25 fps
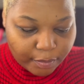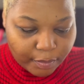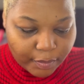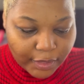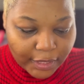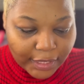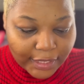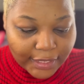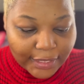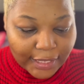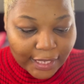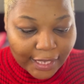
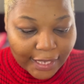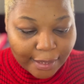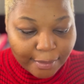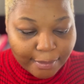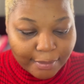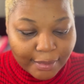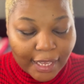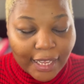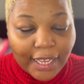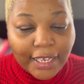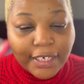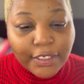because I am
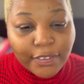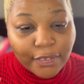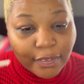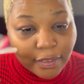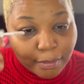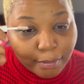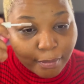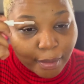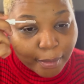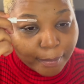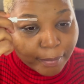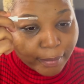not
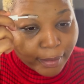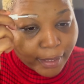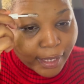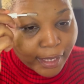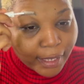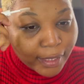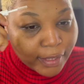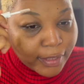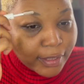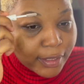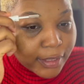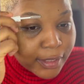doing my
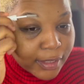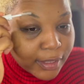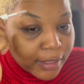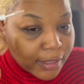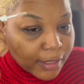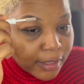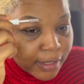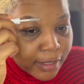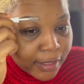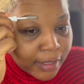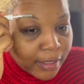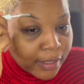brows.
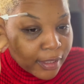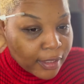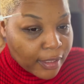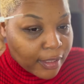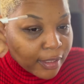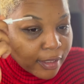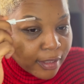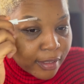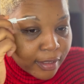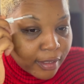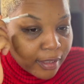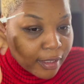
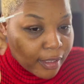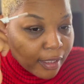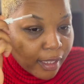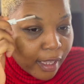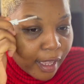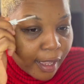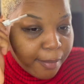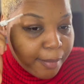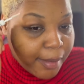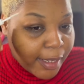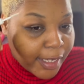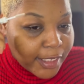
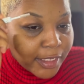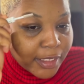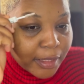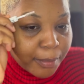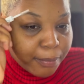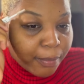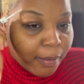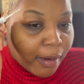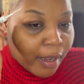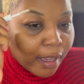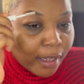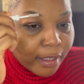I'm actually
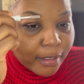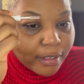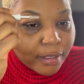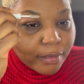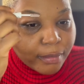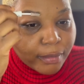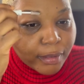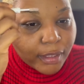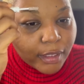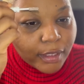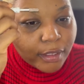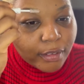proud. They're
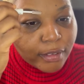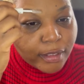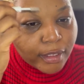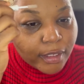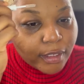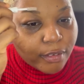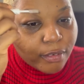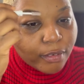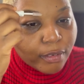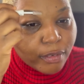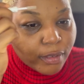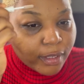
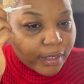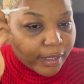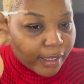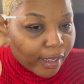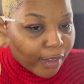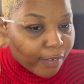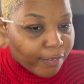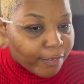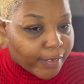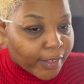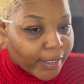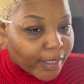growing
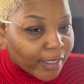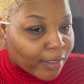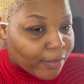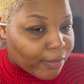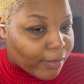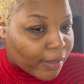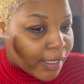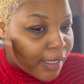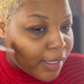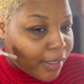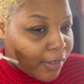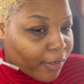out very
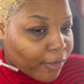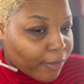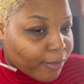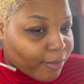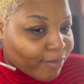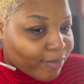well.